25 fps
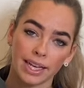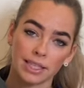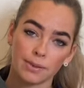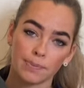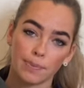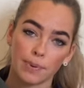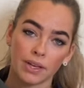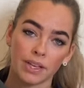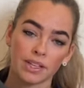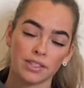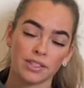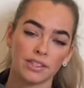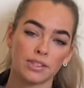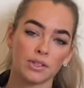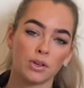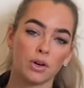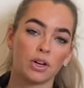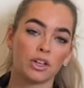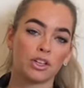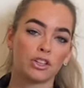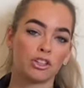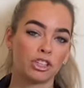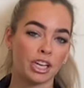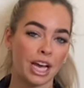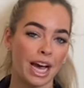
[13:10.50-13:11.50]
it's because it's got a
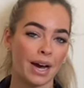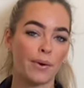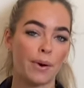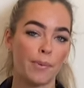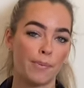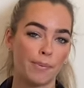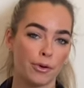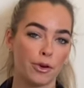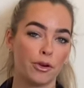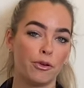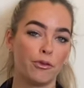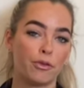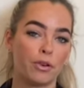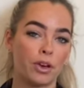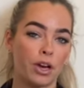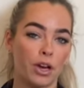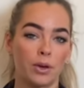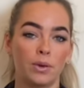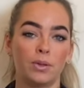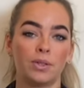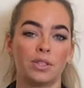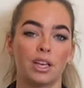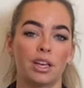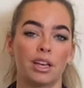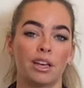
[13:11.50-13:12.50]
shower proof
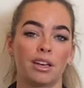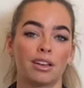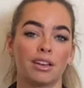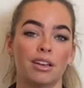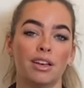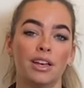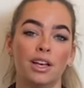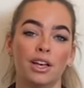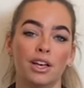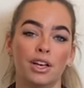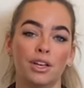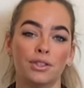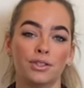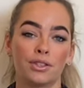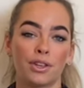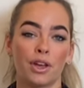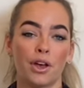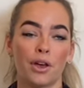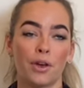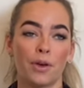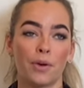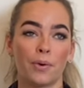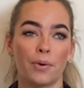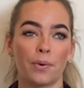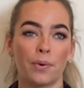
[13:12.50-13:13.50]
coating,
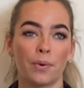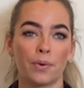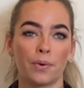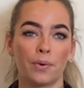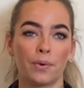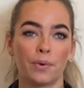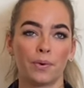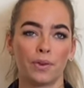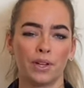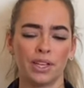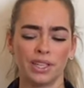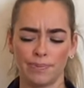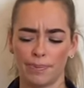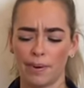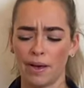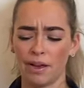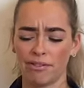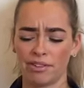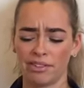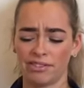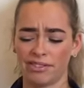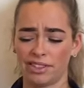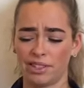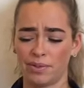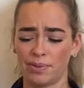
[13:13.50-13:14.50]
so it's
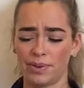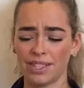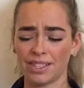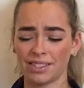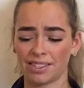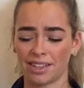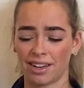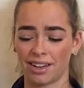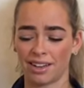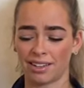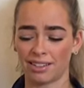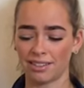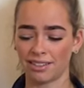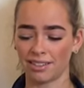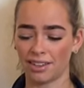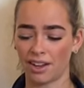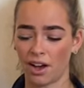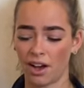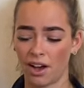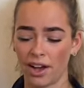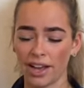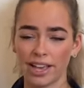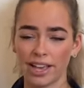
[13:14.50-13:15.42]
perfect for the winter. I